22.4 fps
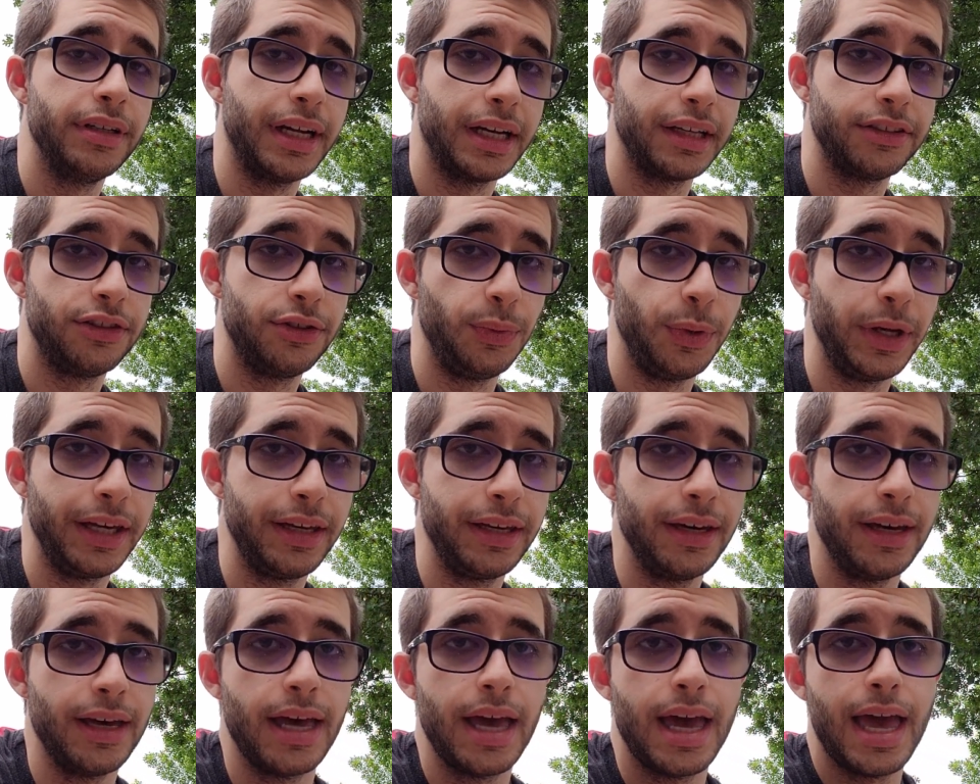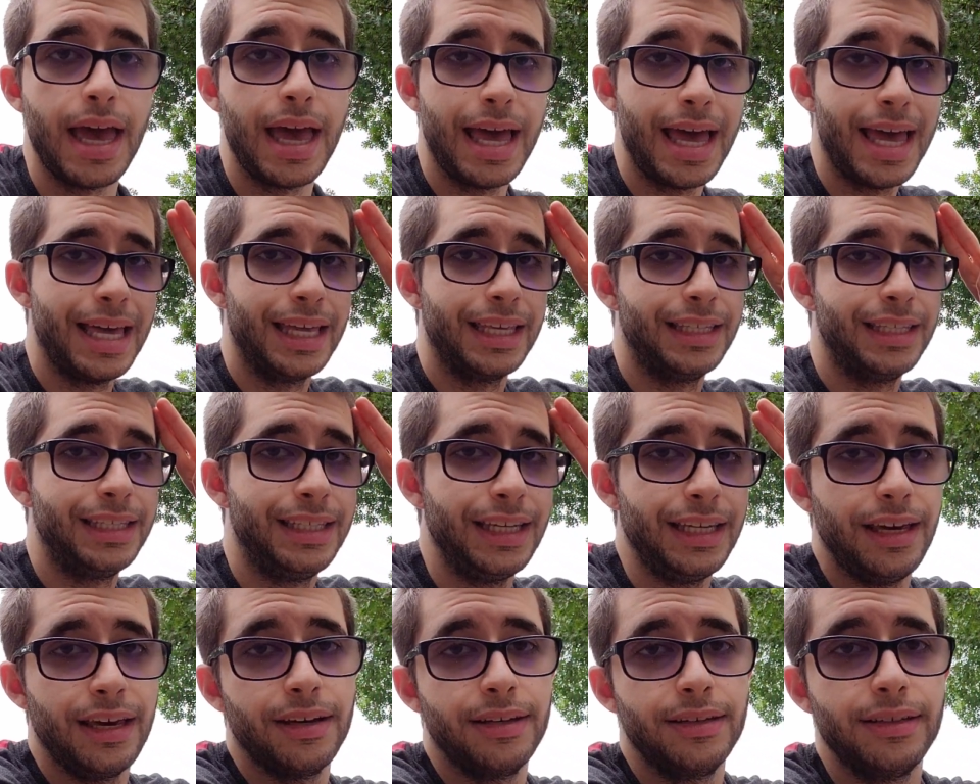next week.
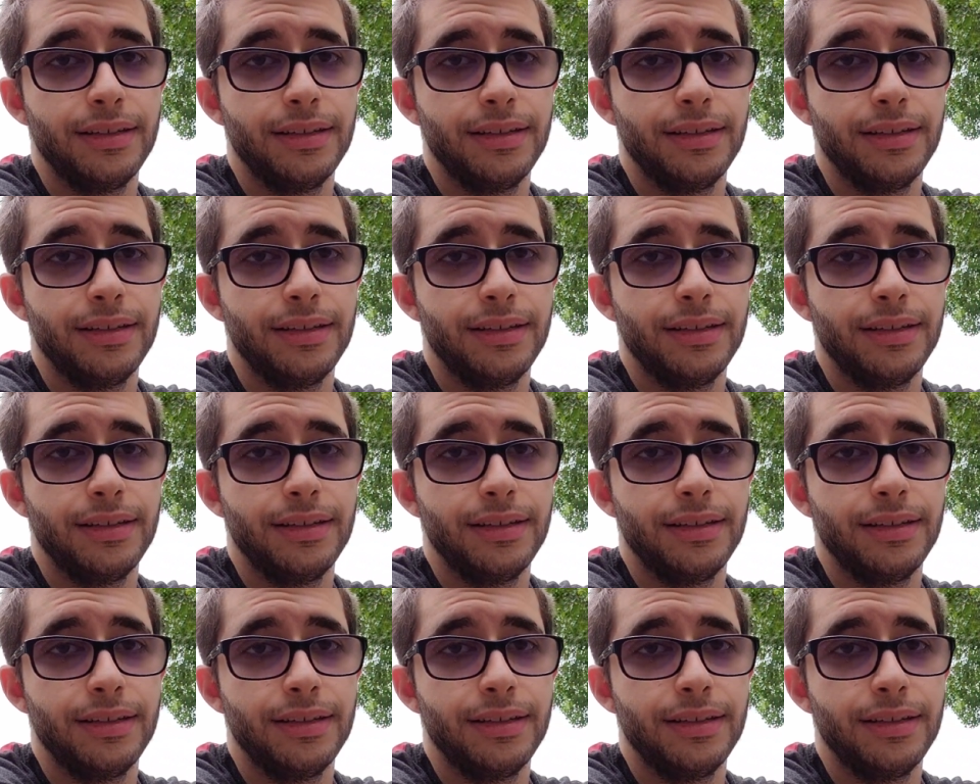See ya.